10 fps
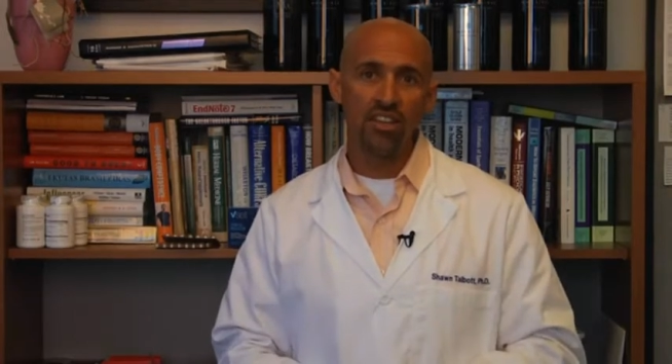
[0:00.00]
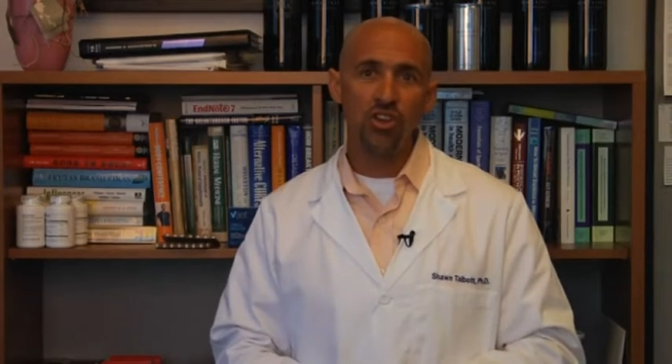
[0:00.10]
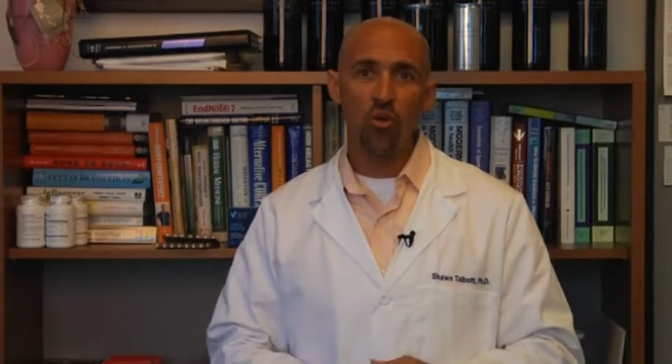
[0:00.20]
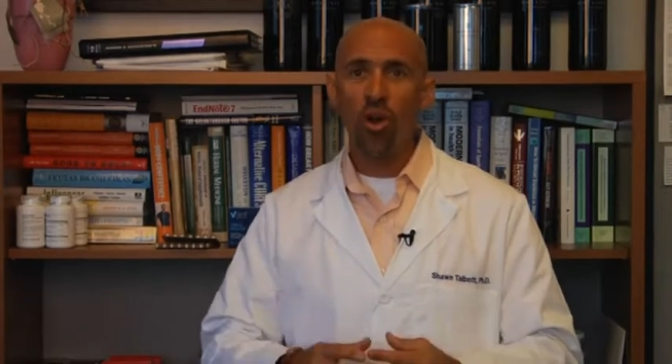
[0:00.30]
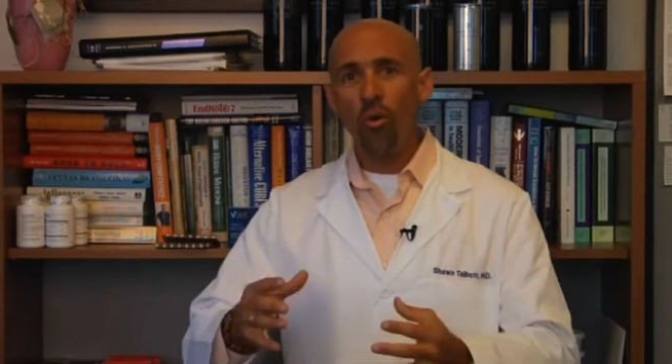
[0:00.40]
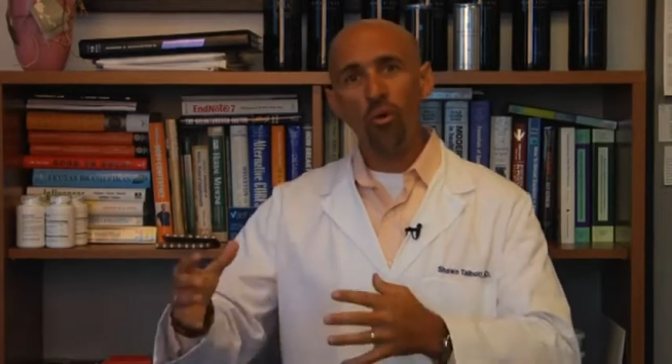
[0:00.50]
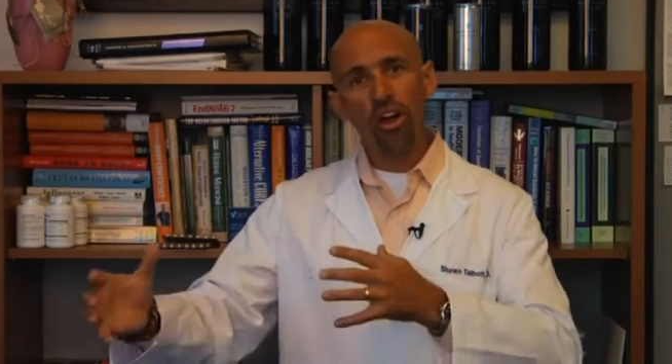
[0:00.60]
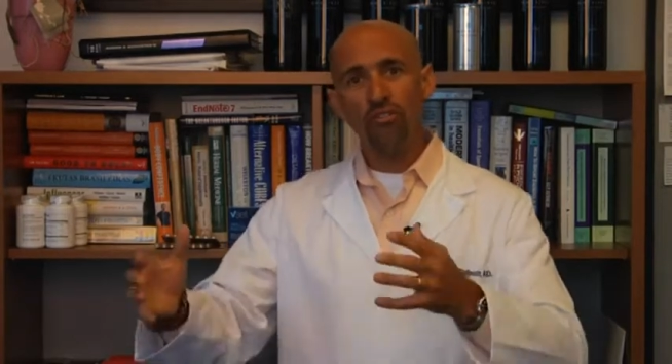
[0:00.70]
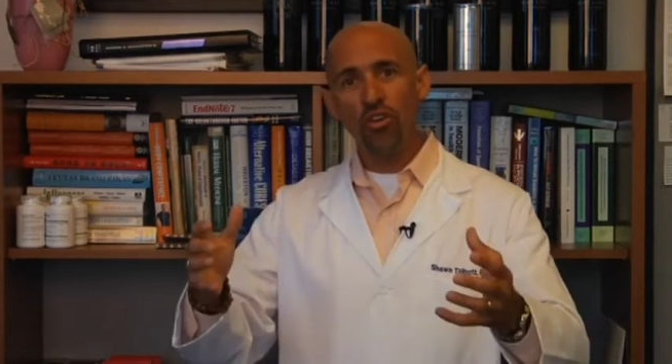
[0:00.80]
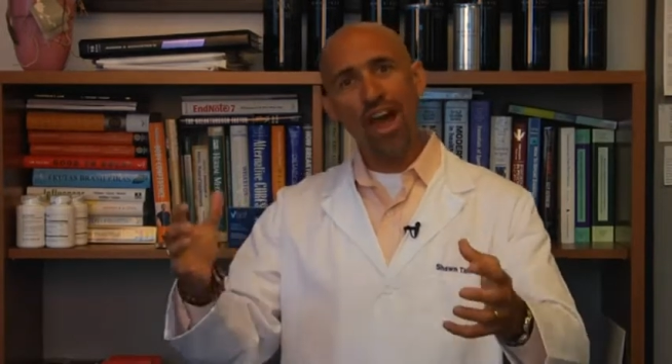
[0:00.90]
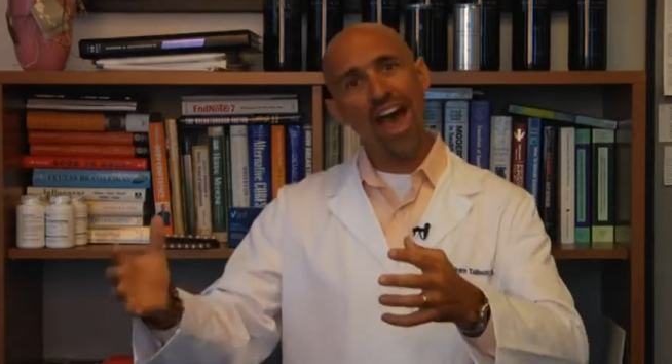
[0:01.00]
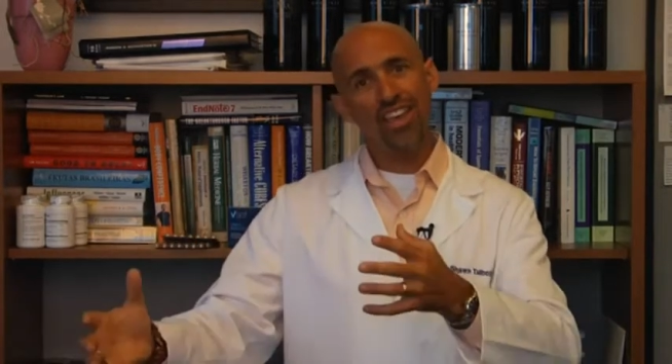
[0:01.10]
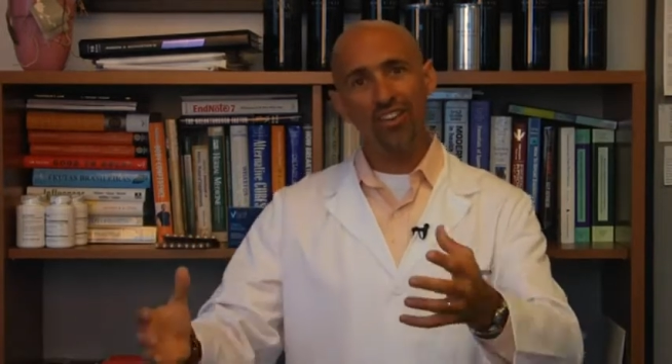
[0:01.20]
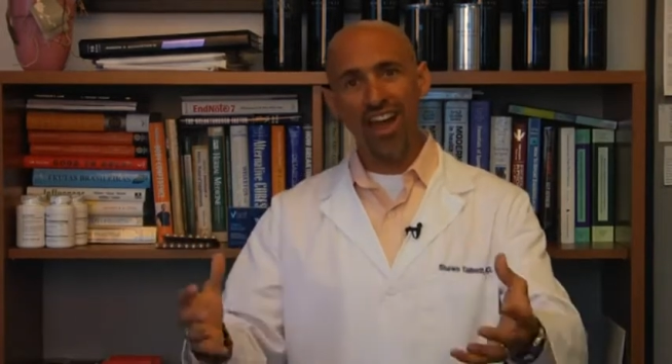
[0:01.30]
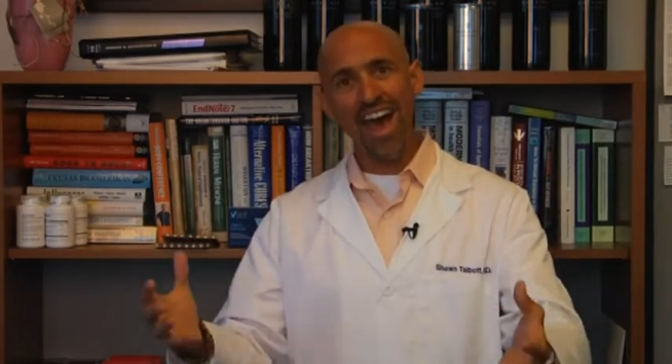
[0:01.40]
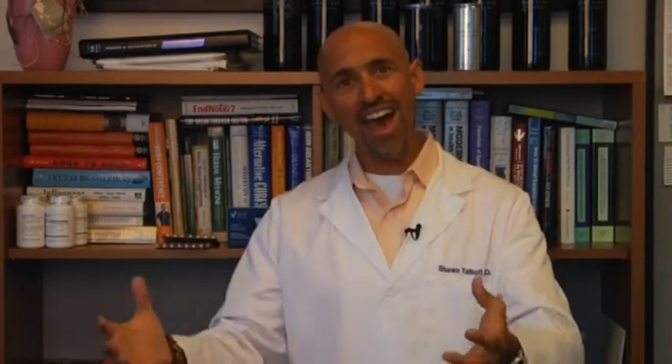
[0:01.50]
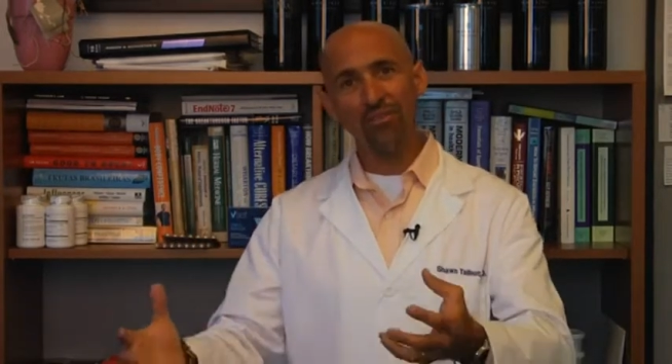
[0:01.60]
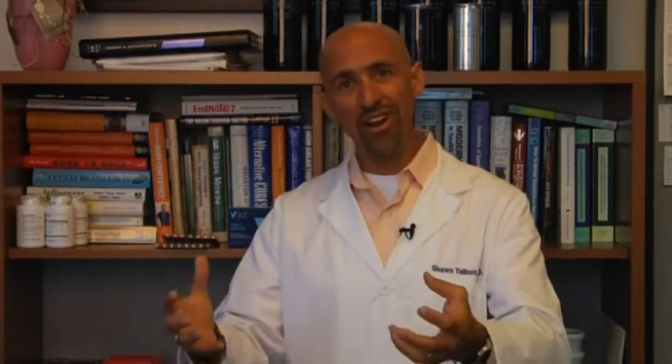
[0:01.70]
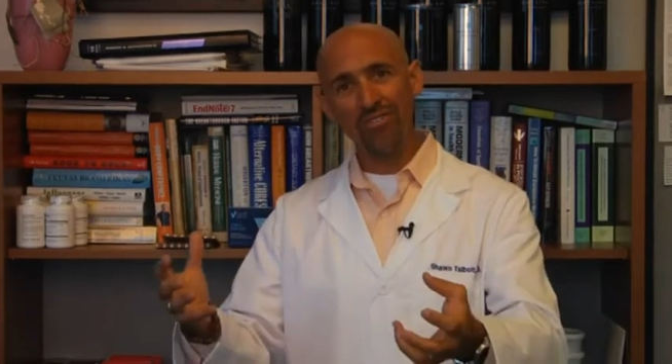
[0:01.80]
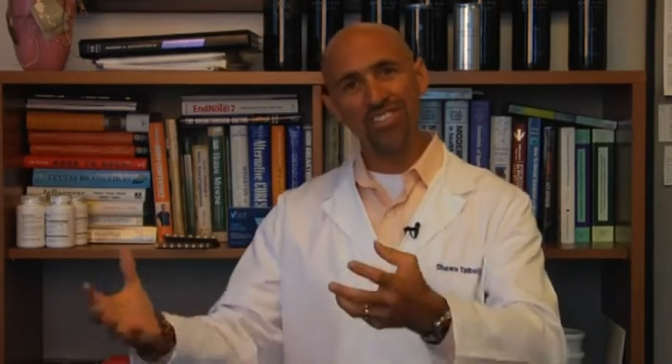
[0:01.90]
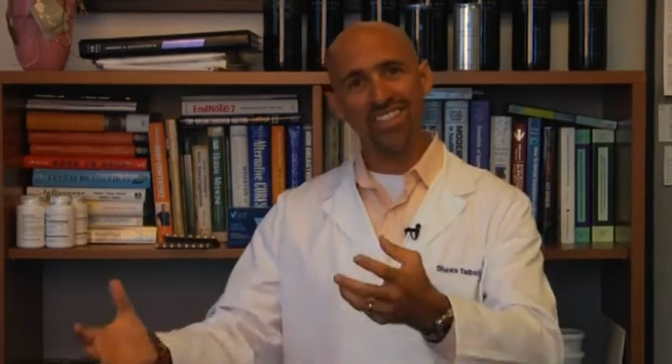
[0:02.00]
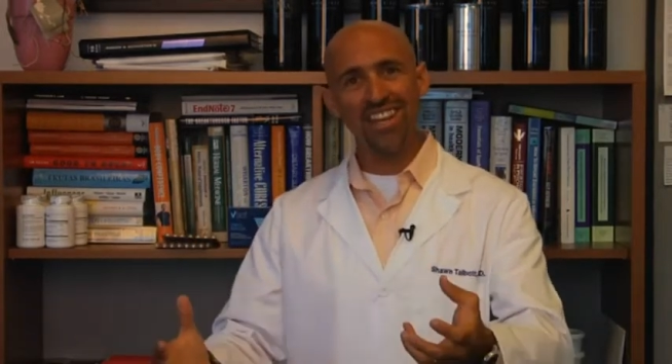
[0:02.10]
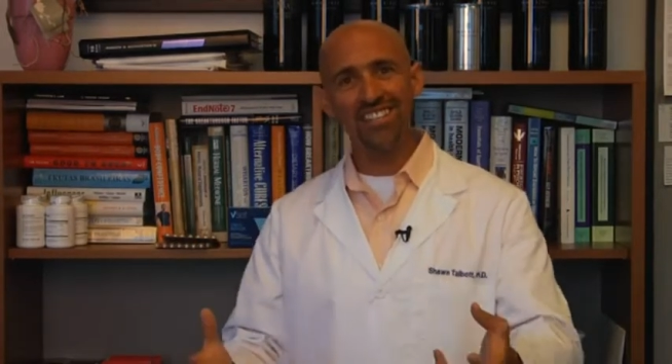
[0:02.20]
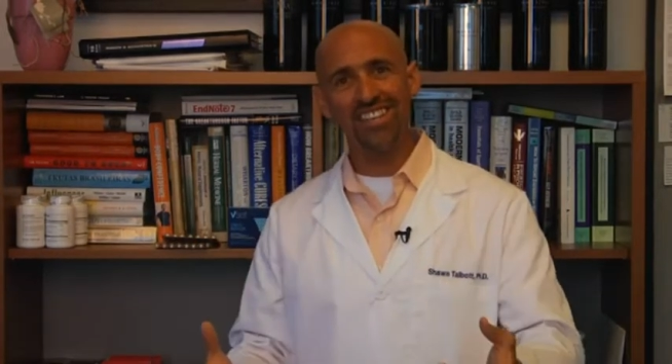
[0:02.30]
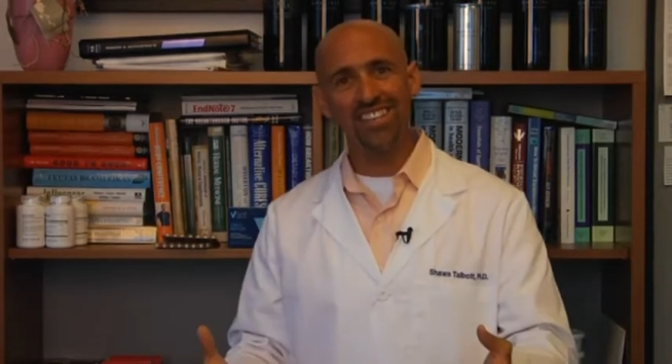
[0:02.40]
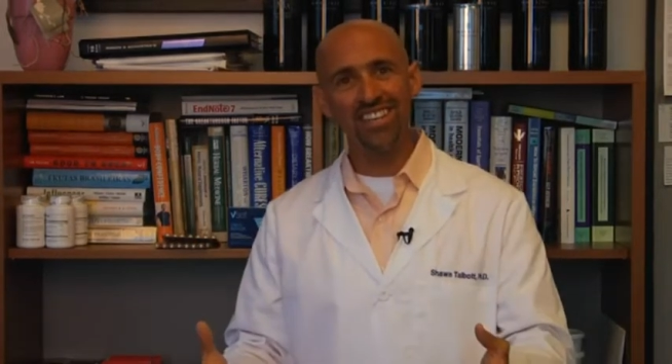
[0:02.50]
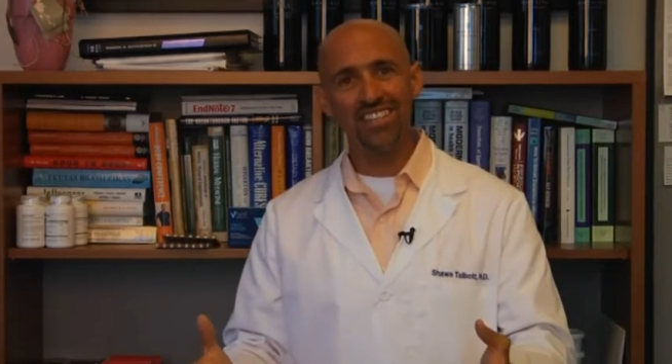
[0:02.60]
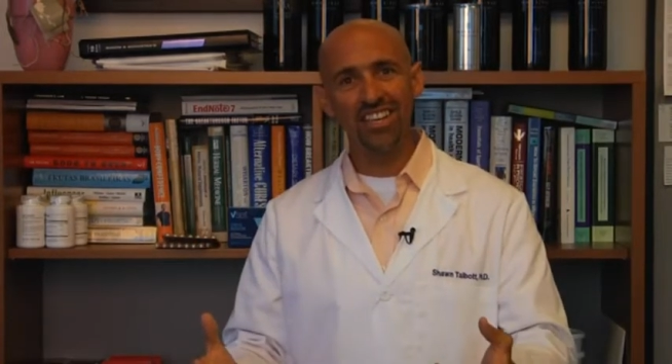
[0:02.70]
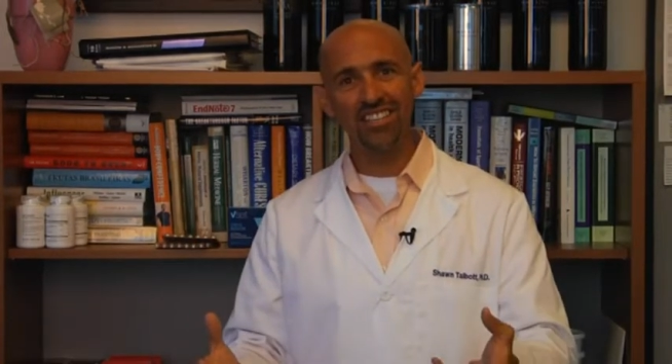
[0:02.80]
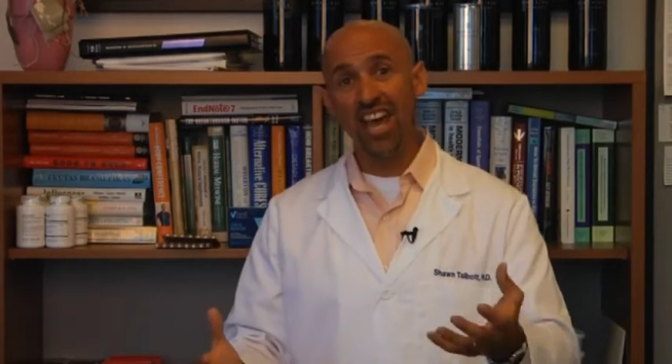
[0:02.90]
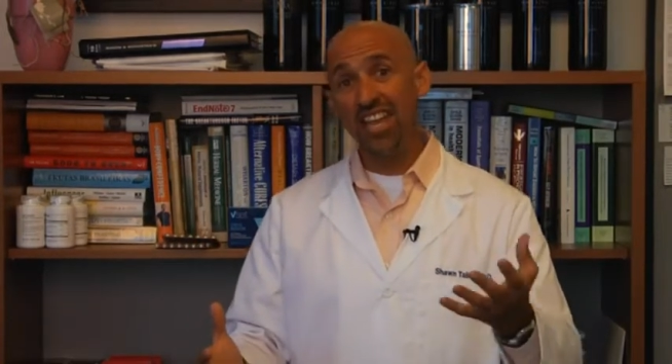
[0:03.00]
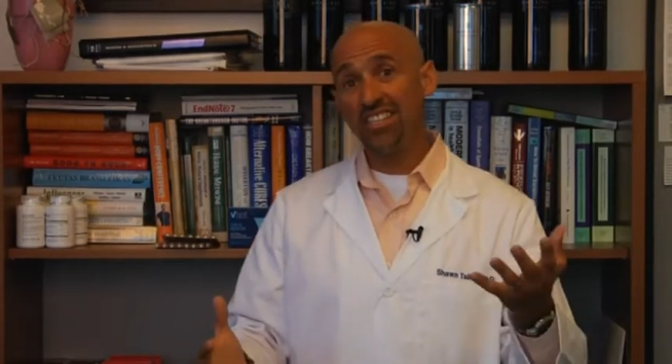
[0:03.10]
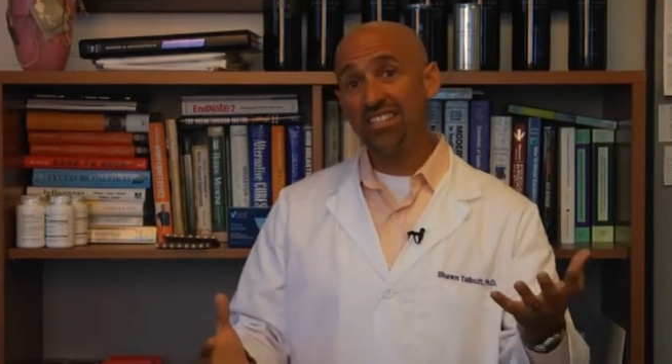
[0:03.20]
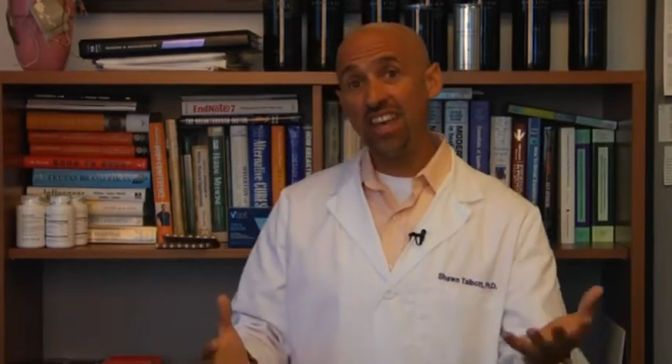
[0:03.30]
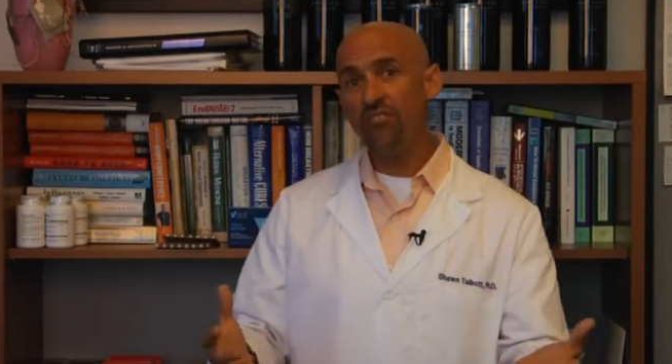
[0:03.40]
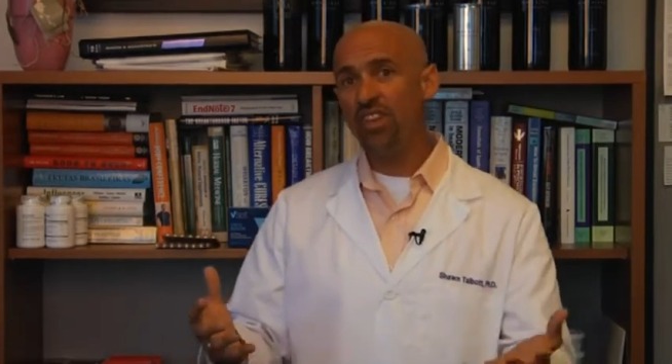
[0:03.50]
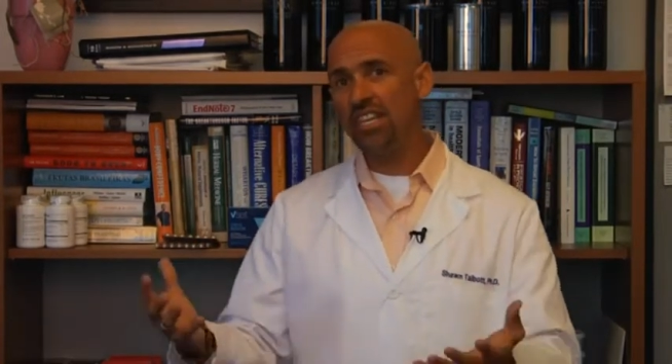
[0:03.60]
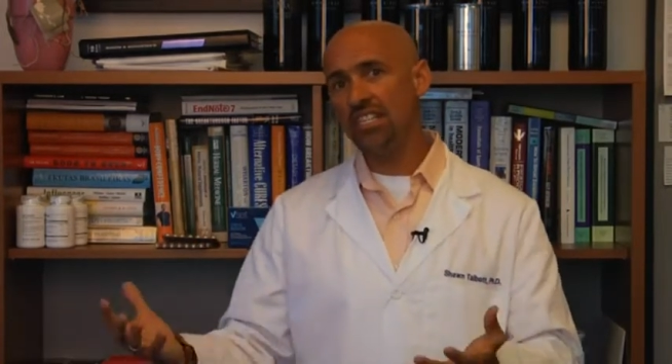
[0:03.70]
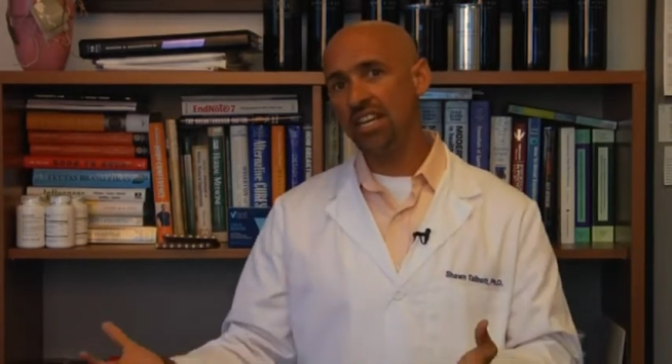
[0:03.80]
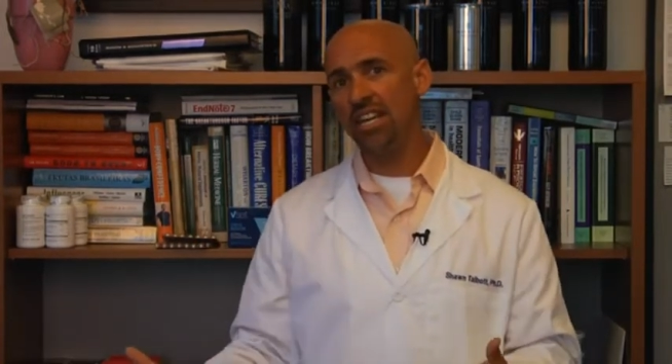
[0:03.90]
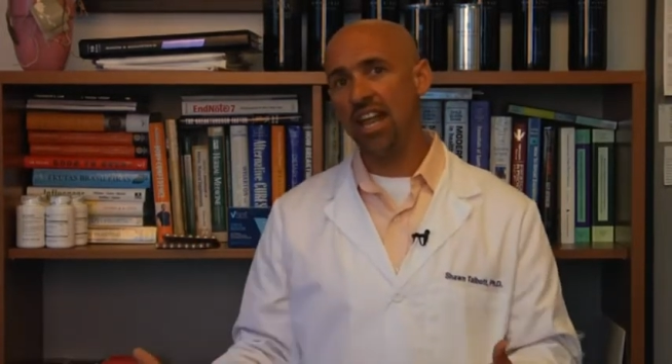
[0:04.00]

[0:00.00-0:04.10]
So wherever you hang your hat, whatever set of statistics, 70 to